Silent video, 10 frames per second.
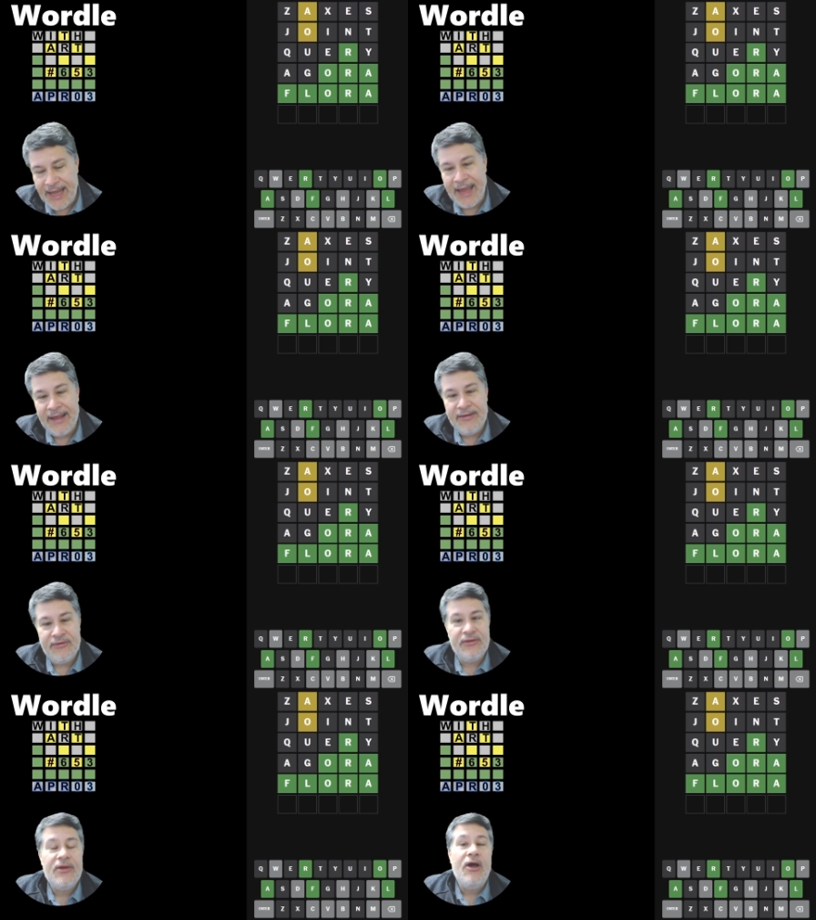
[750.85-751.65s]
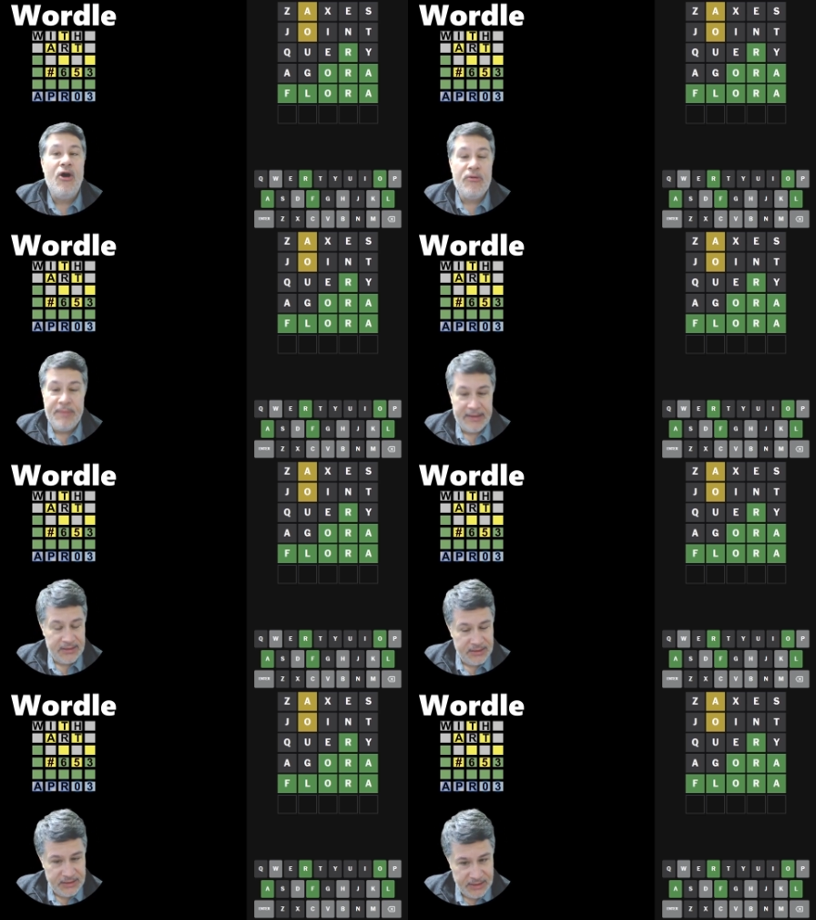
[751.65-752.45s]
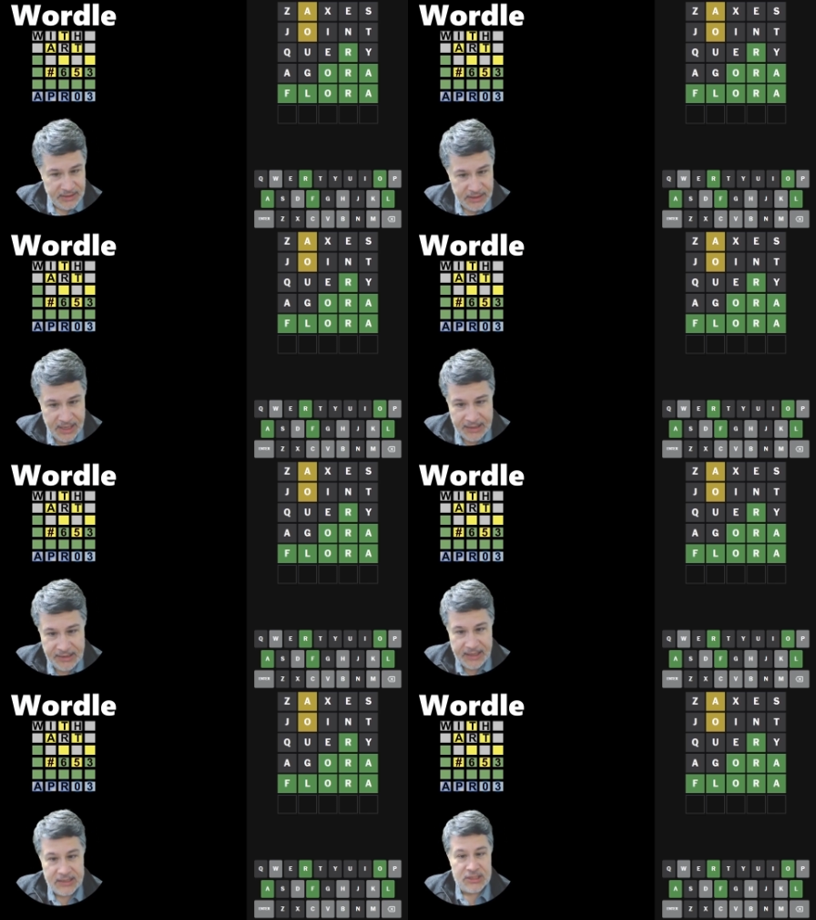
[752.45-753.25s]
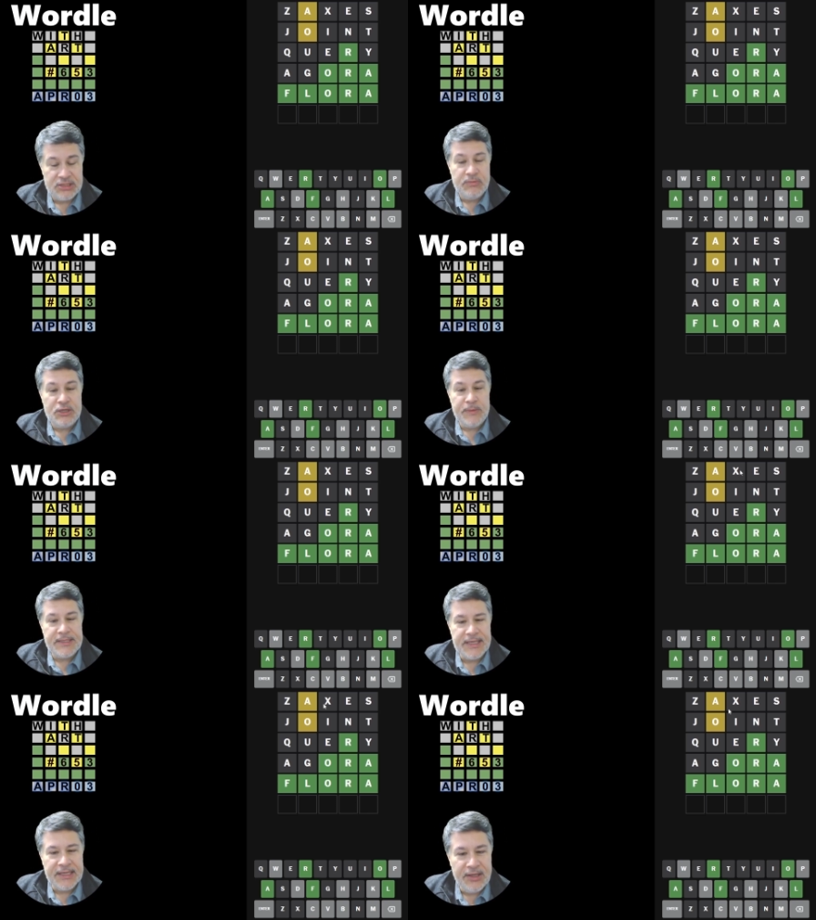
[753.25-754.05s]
and obeying the guidelines, which we did.